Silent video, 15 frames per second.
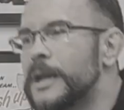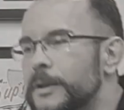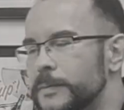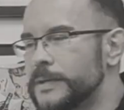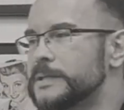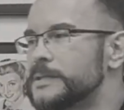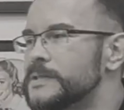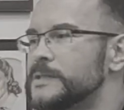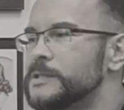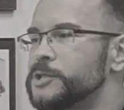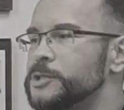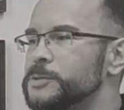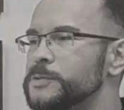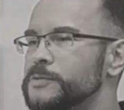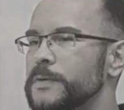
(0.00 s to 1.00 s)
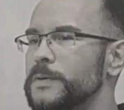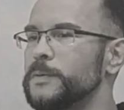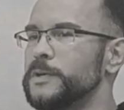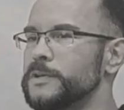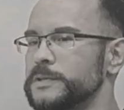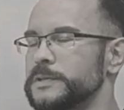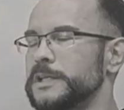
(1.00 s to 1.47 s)
anyways, she was a very
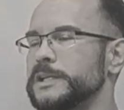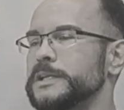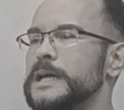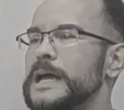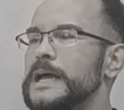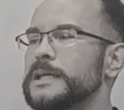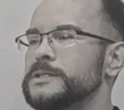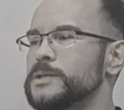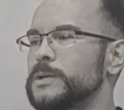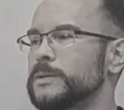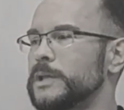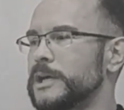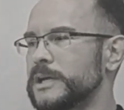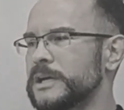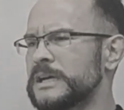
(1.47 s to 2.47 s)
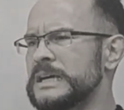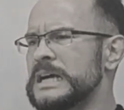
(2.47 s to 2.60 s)
wealthy lady. And so like,